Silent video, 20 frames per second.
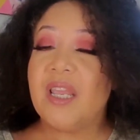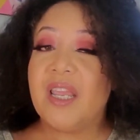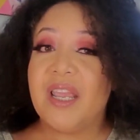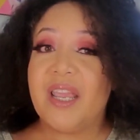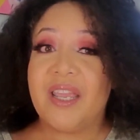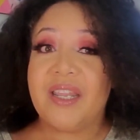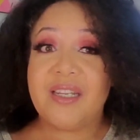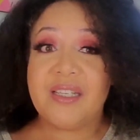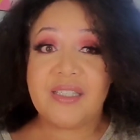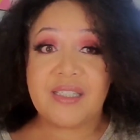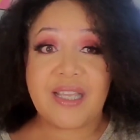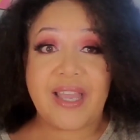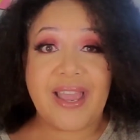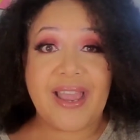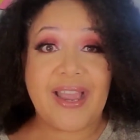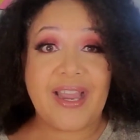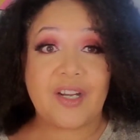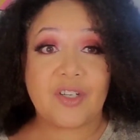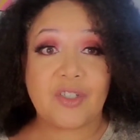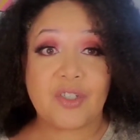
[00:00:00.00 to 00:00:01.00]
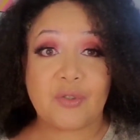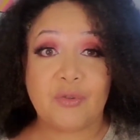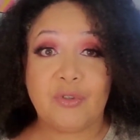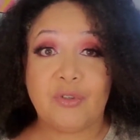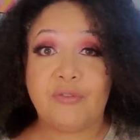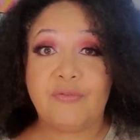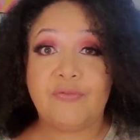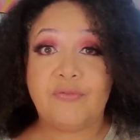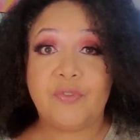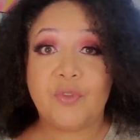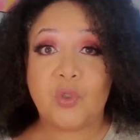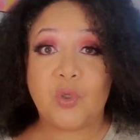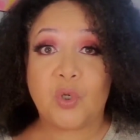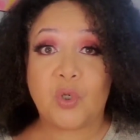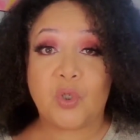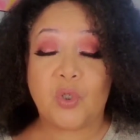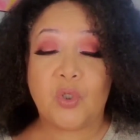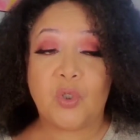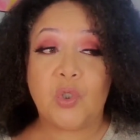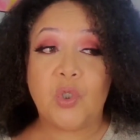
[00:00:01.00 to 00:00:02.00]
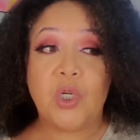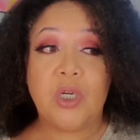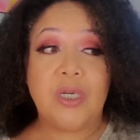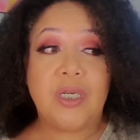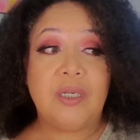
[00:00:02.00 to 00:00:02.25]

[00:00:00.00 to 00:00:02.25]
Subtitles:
It is the actual floralness,